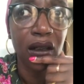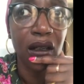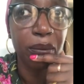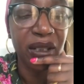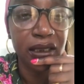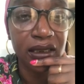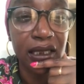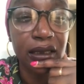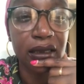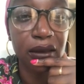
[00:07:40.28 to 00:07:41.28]

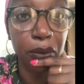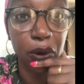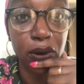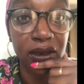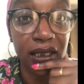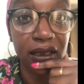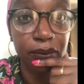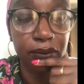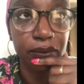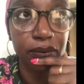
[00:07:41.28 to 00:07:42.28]
ability to support it.
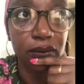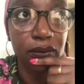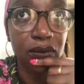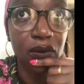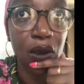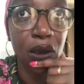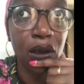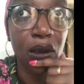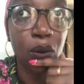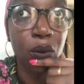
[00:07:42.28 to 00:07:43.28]

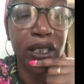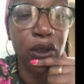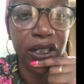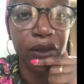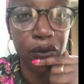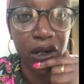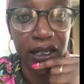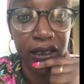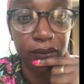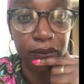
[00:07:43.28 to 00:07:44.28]
We got it
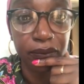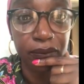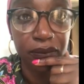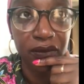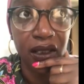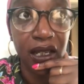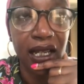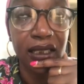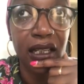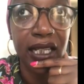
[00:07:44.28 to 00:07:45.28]
right.
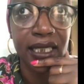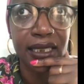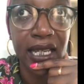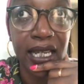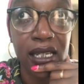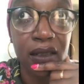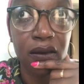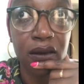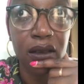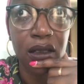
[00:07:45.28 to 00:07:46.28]
And like I say,
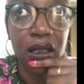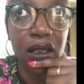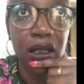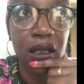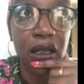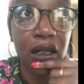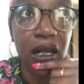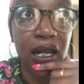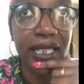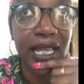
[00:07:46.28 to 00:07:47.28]

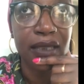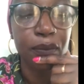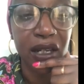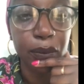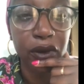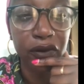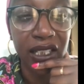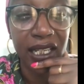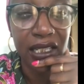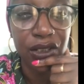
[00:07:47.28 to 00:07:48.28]
I guess my
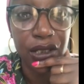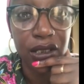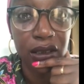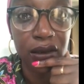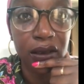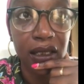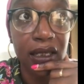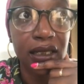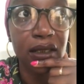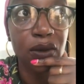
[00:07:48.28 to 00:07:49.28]
provocation
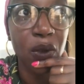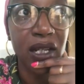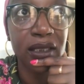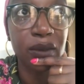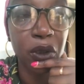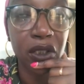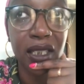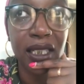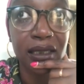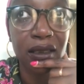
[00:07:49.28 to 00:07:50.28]
is, as well as
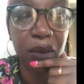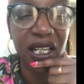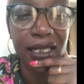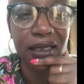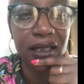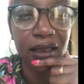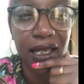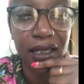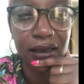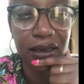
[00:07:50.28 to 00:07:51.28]
putting into place the
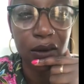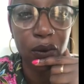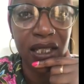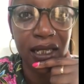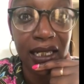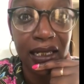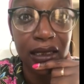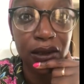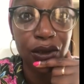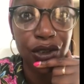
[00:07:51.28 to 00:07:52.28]
things that we
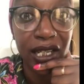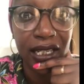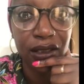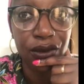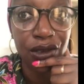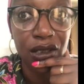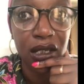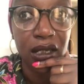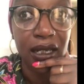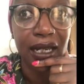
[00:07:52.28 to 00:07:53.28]
need to change
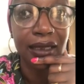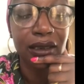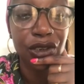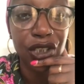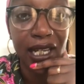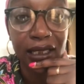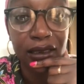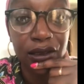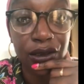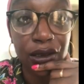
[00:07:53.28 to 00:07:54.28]
and to
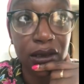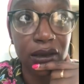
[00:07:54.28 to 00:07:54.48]
challenge